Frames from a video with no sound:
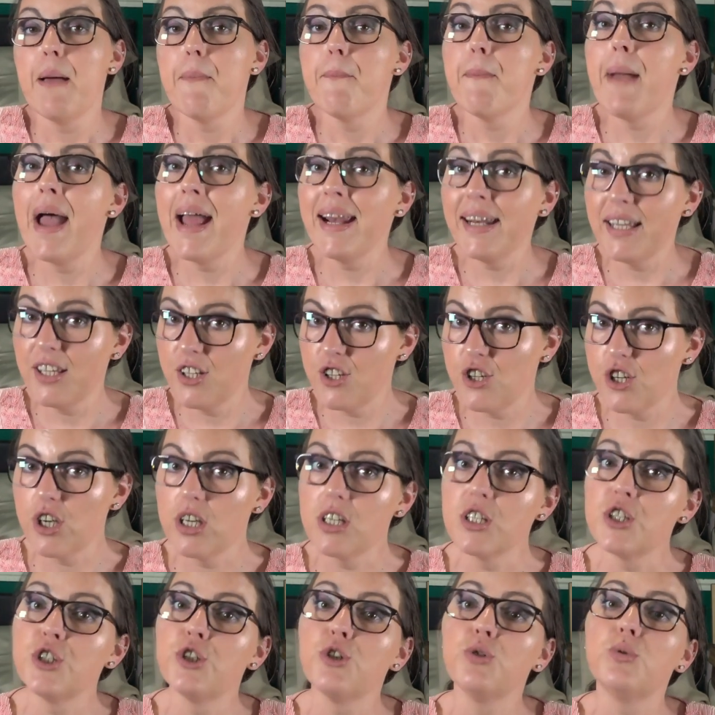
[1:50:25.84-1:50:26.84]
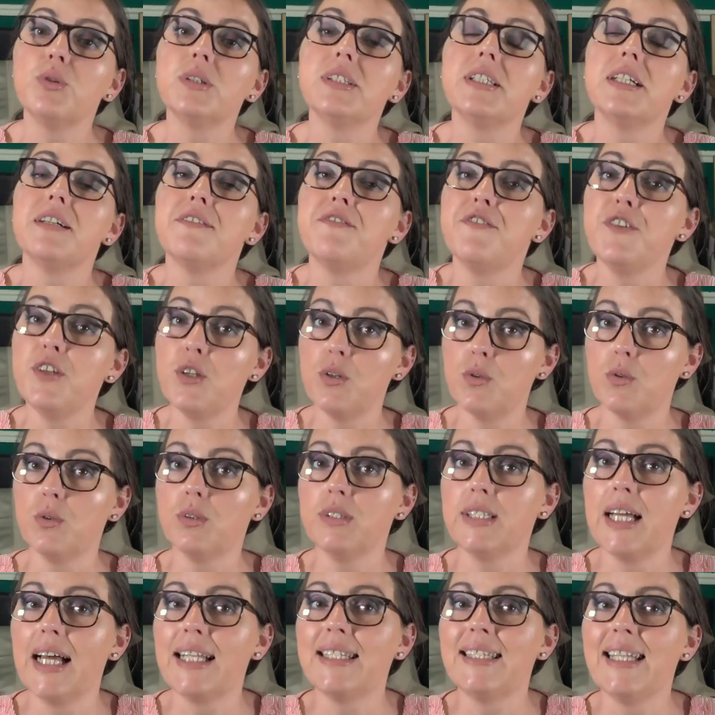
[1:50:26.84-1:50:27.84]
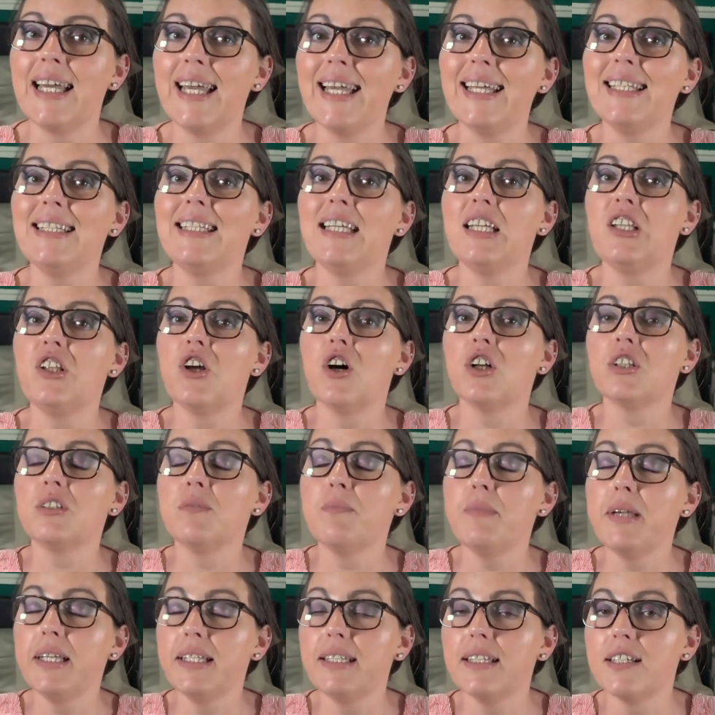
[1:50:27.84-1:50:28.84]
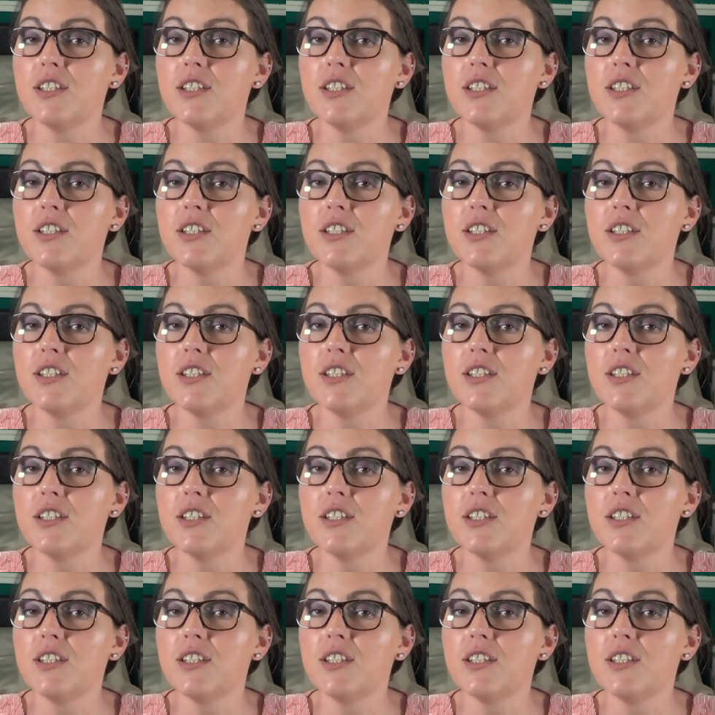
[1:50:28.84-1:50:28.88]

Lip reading: Managers took the view that they did not meet